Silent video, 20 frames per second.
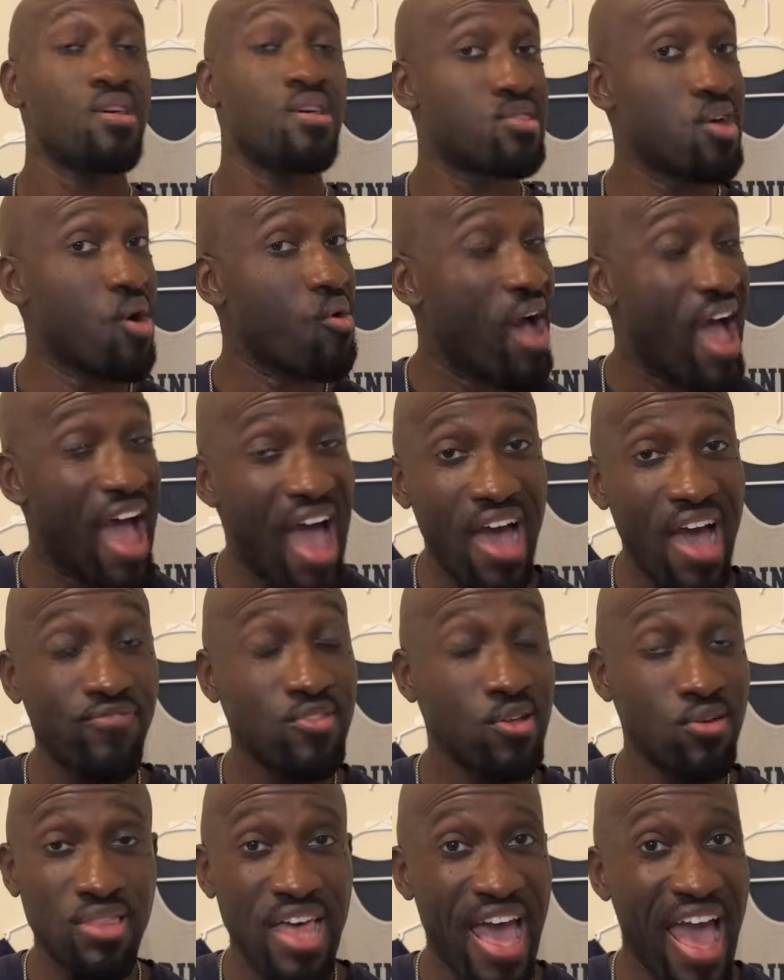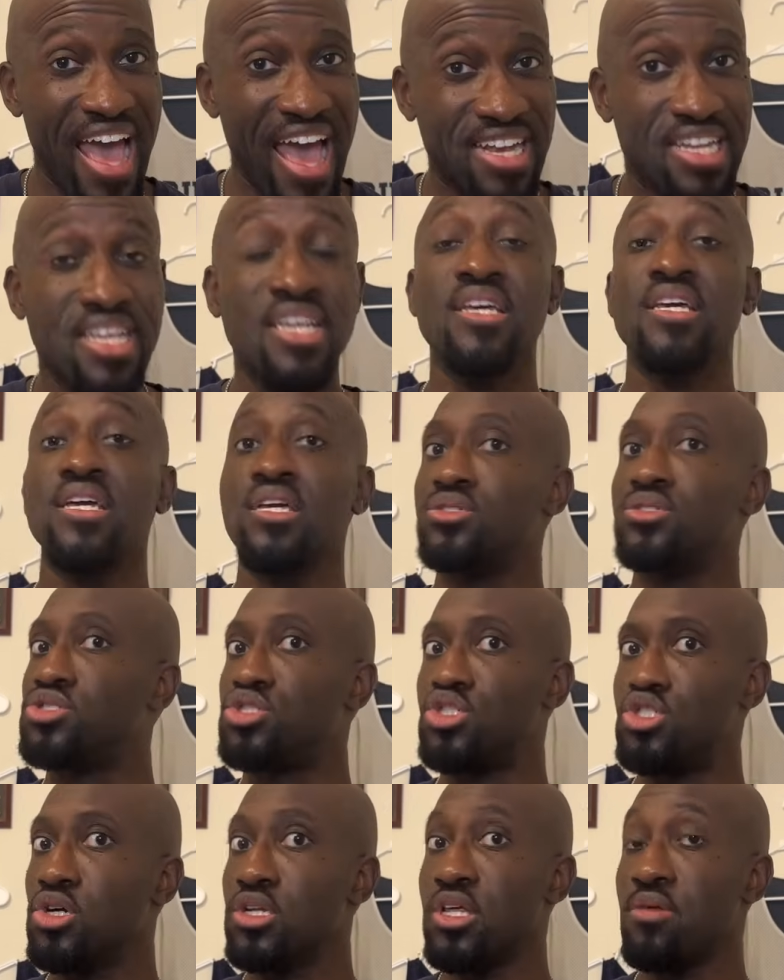So after that, it
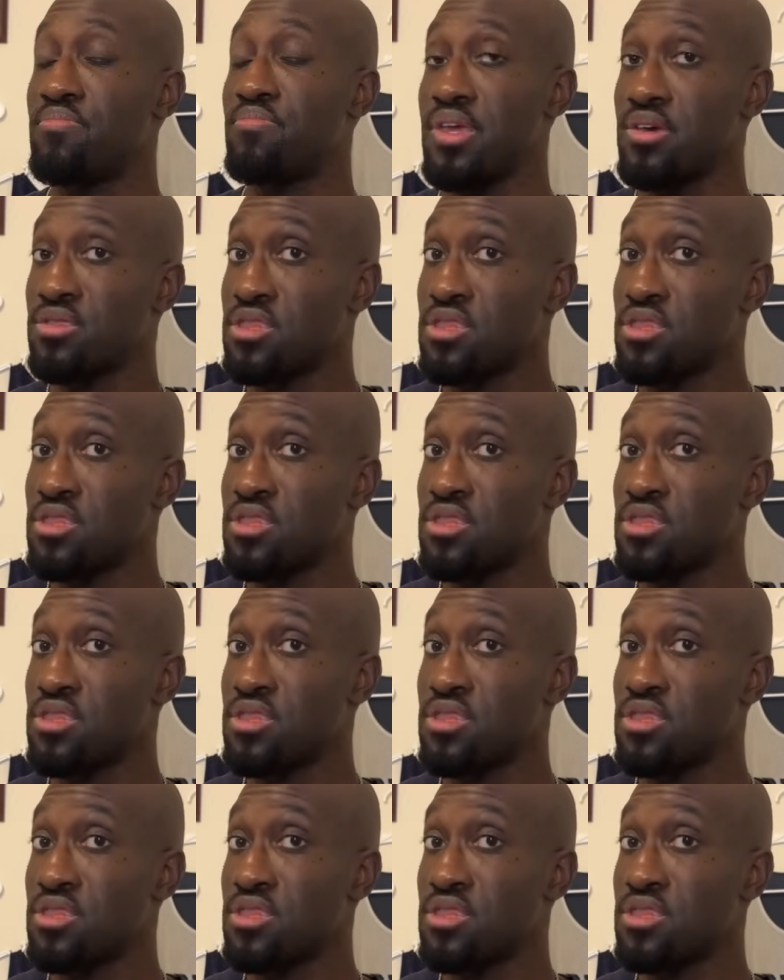shouldn't be a